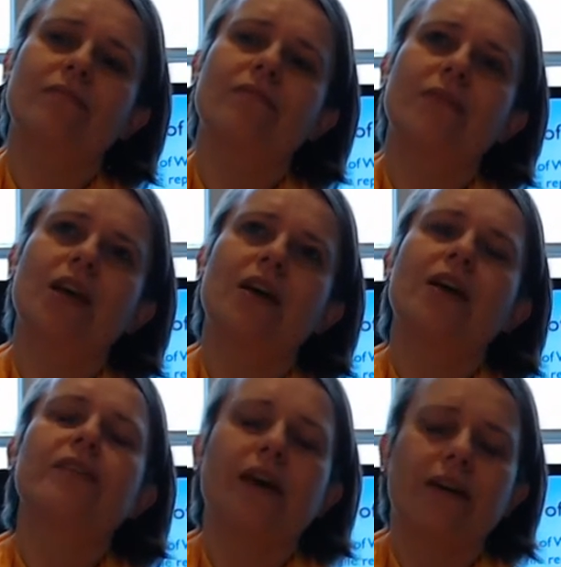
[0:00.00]
all if
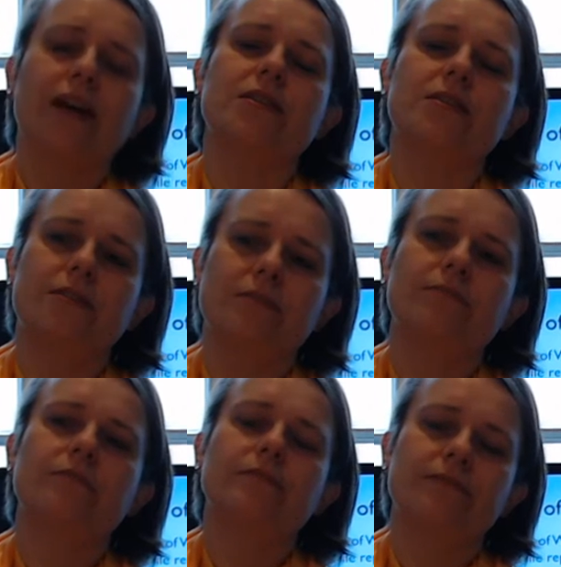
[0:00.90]
I there is.
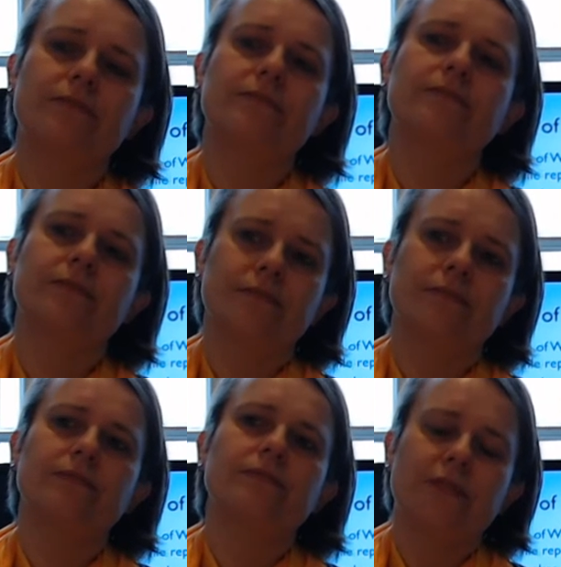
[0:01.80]

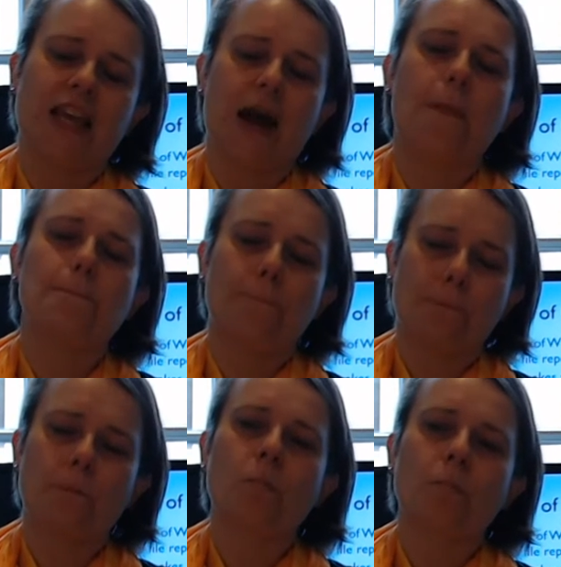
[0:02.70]
Yeah,
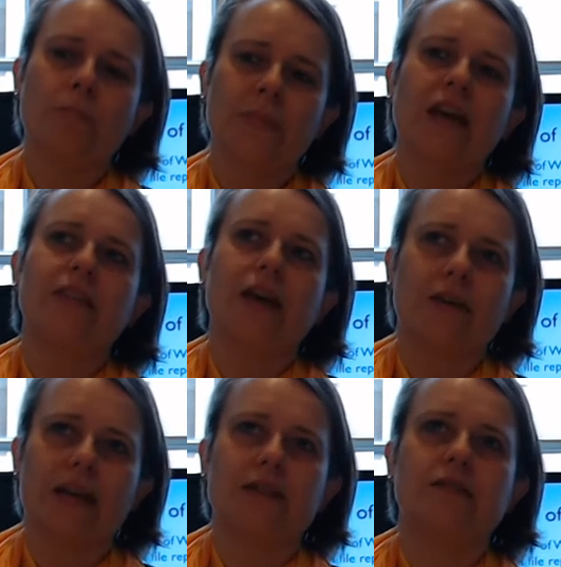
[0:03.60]
there
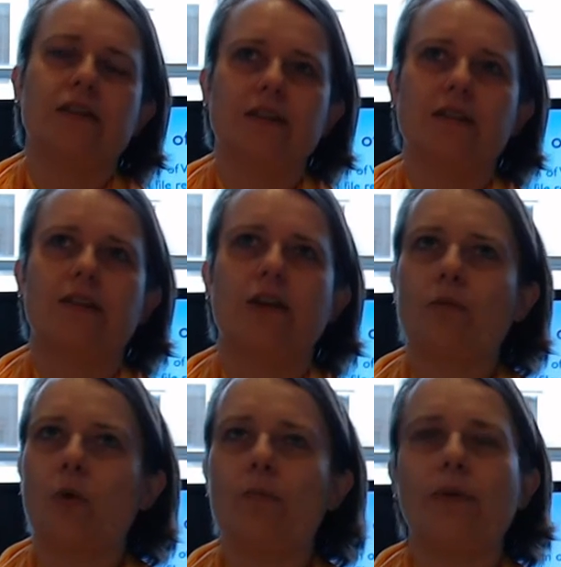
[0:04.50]
is.
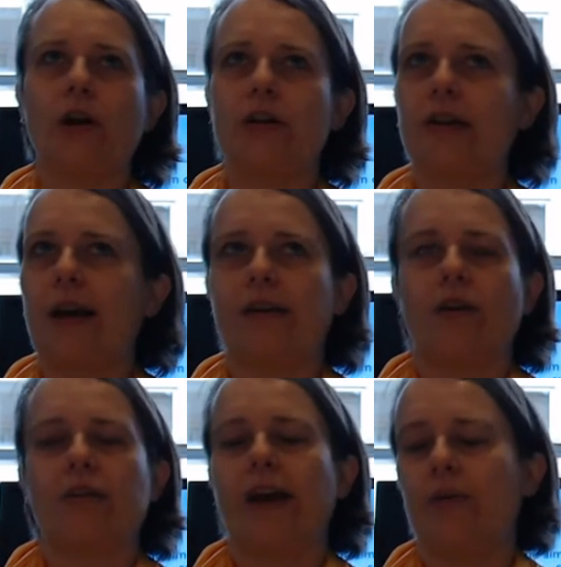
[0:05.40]
at one point, you're like,
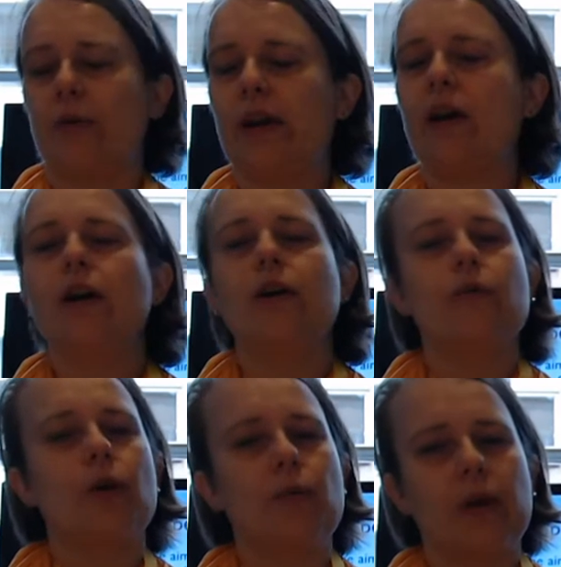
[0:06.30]
okay,
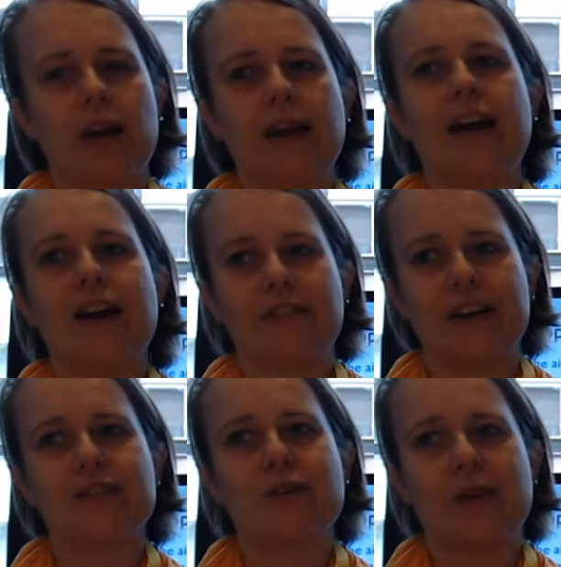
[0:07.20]
we really have
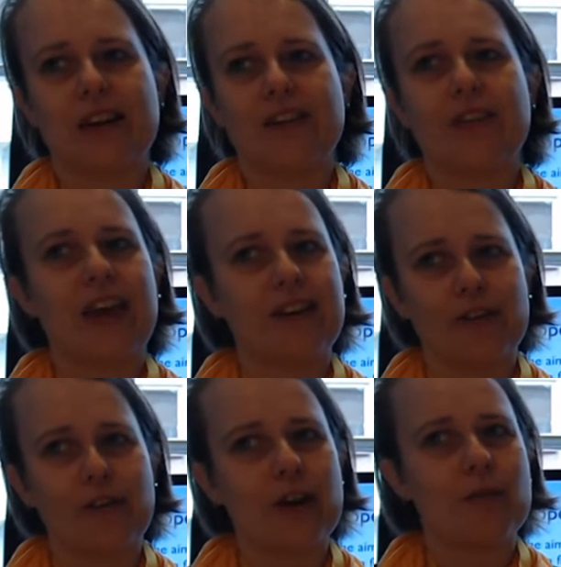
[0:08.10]
this already. Thank you
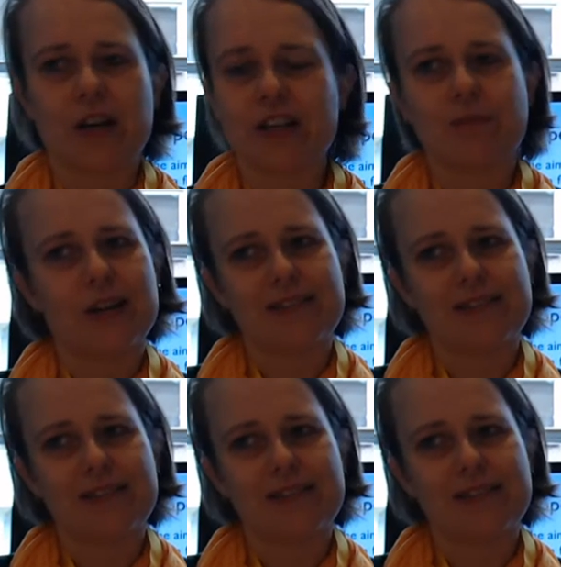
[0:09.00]
very much, but